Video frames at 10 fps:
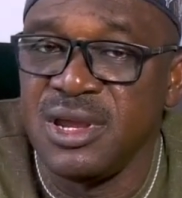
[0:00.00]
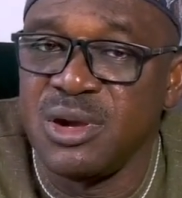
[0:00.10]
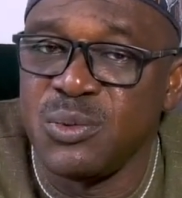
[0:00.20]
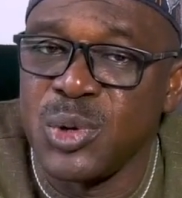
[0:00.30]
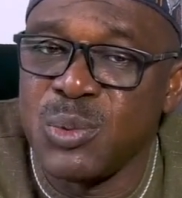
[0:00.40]

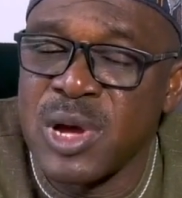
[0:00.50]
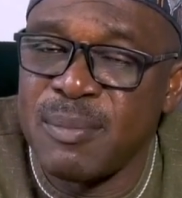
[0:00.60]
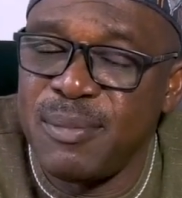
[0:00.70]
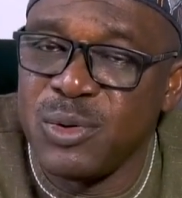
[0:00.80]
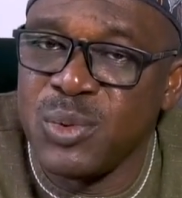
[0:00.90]
We
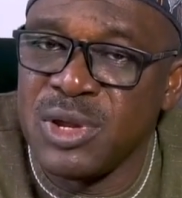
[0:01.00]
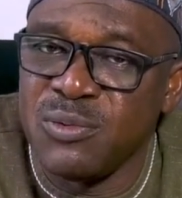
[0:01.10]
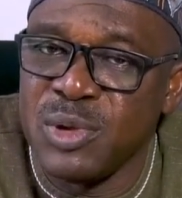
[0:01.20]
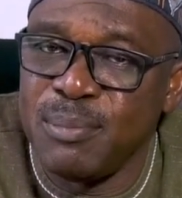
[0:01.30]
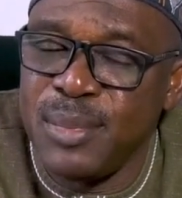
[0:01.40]

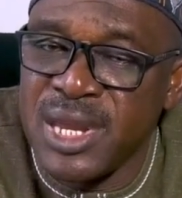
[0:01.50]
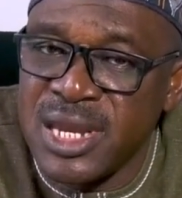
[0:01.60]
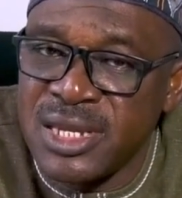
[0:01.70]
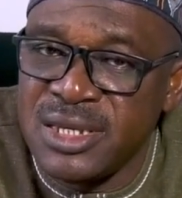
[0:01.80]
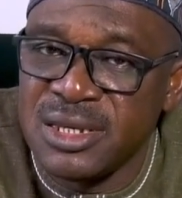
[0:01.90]

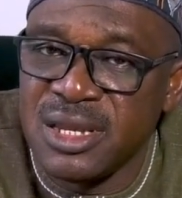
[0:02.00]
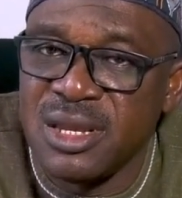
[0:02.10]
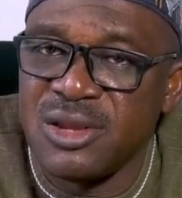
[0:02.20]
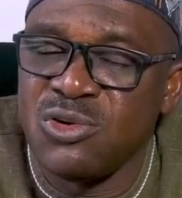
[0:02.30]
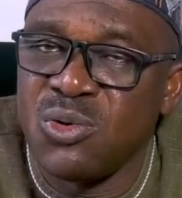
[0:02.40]
paid
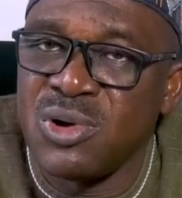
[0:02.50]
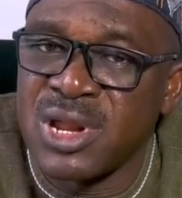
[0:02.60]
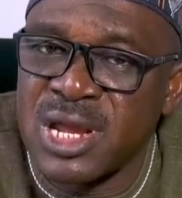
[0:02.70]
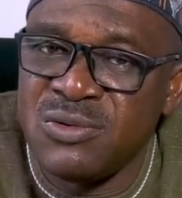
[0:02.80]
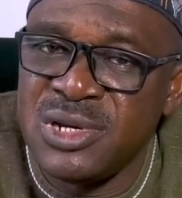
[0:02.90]

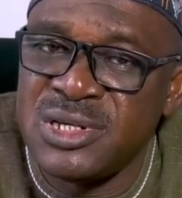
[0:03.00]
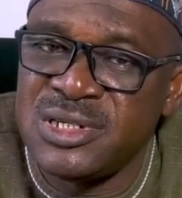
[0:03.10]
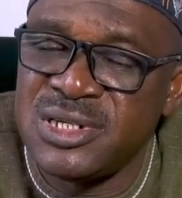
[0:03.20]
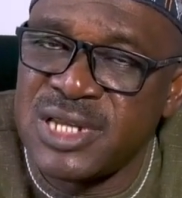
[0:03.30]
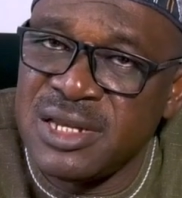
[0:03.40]

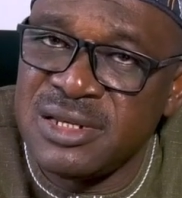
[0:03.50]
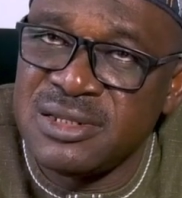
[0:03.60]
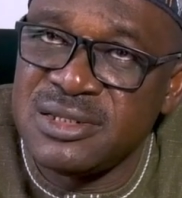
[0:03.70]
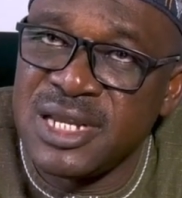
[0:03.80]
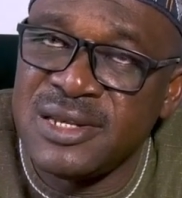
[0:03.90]
non-graduate
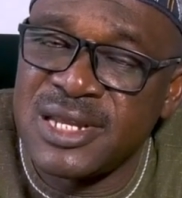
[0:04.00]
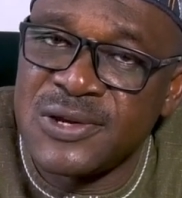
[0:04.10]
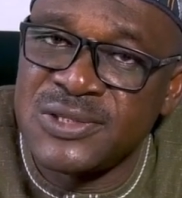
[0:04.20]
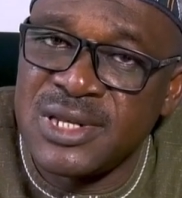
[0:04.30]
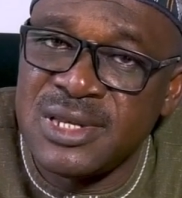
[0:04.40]

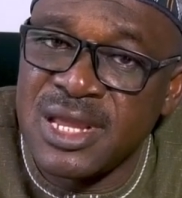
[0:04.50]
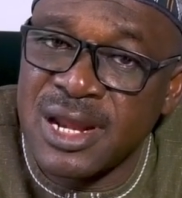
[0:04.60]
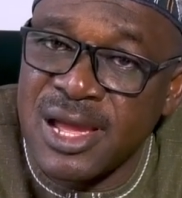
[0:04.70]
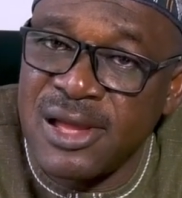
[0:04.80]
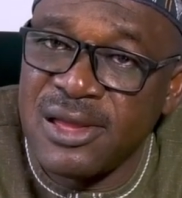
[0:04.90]
10,000
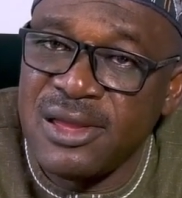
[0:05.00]
naira